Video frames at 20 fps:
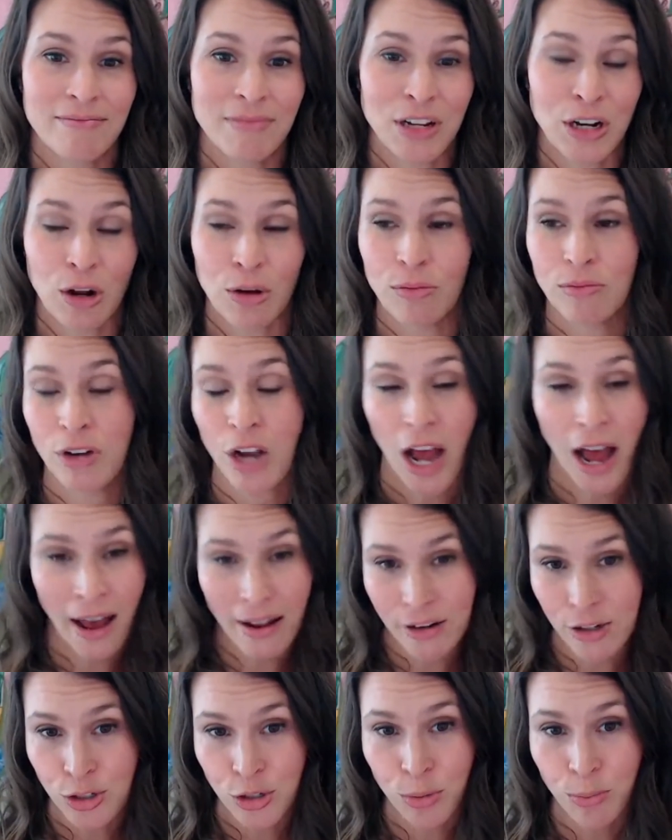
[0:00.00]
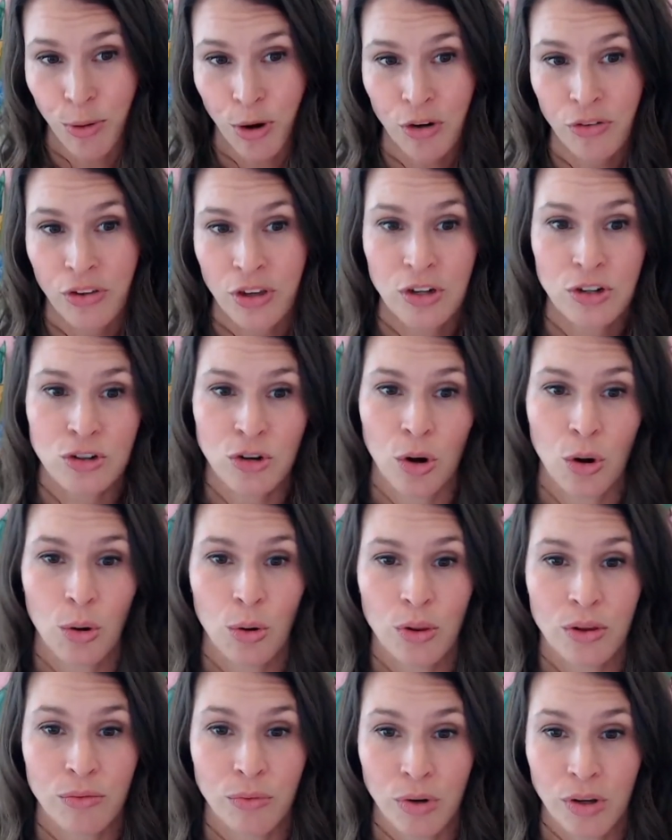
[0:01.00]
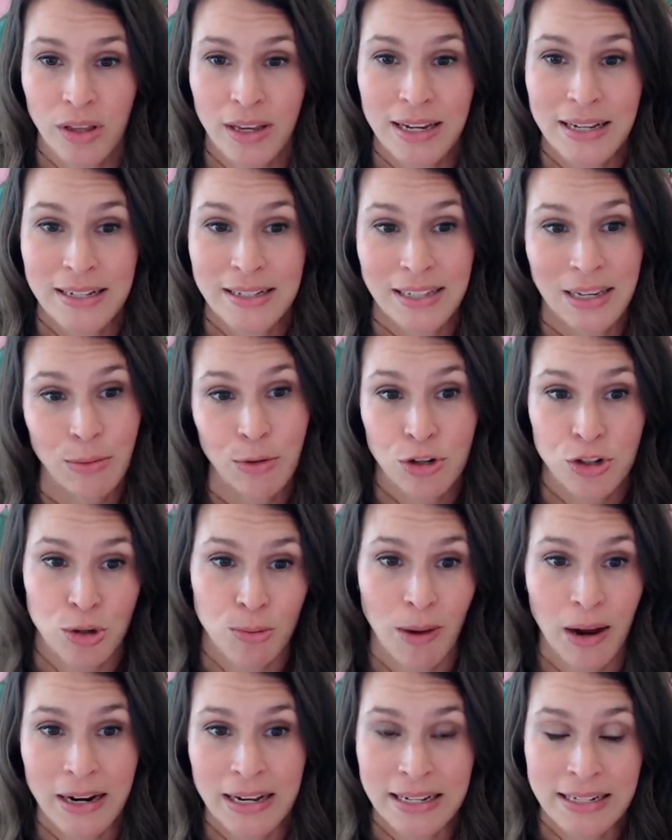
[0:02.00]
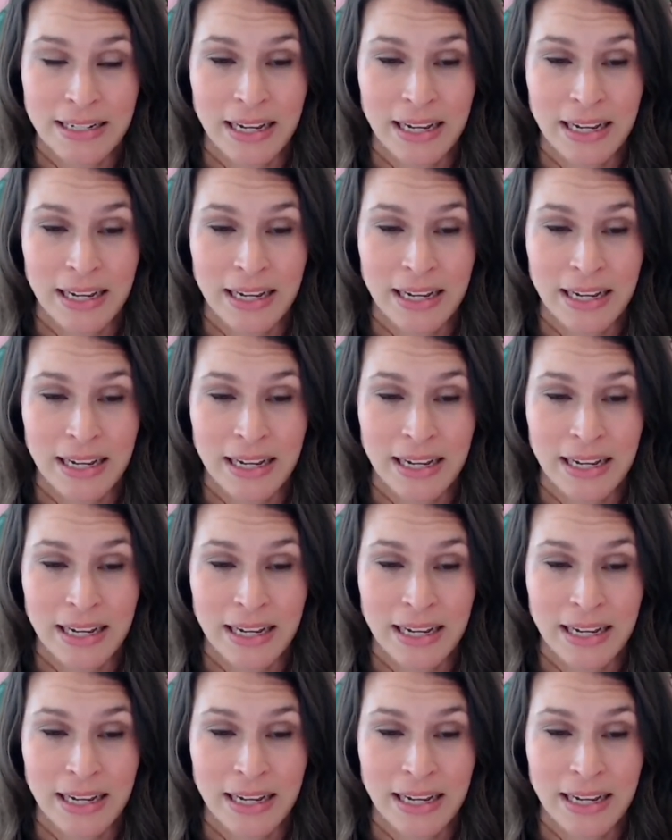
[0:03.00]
you know, not do birth control and really see what your body's